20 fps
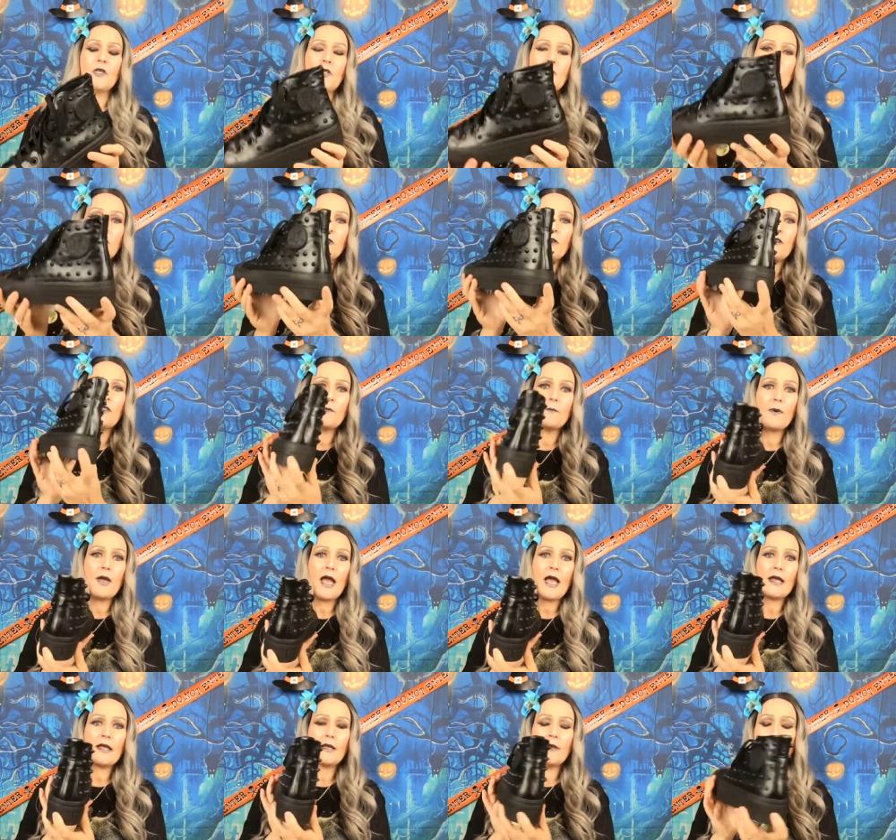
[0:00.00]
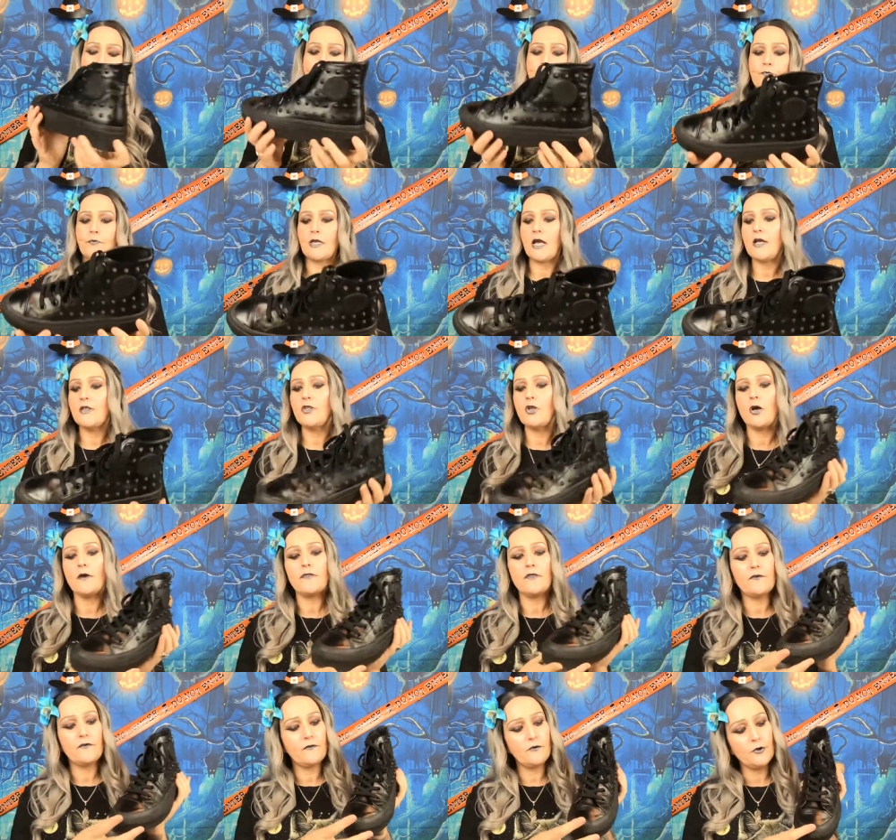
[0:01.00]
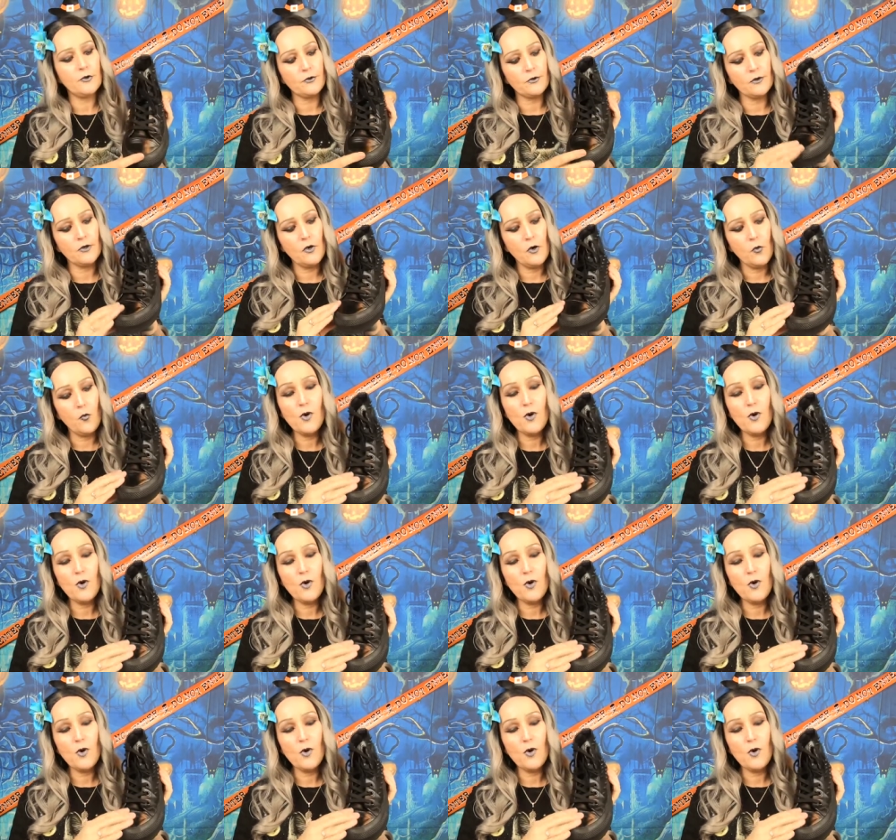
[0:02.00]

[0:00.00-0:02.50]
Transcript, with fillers: not at the back and not at the front,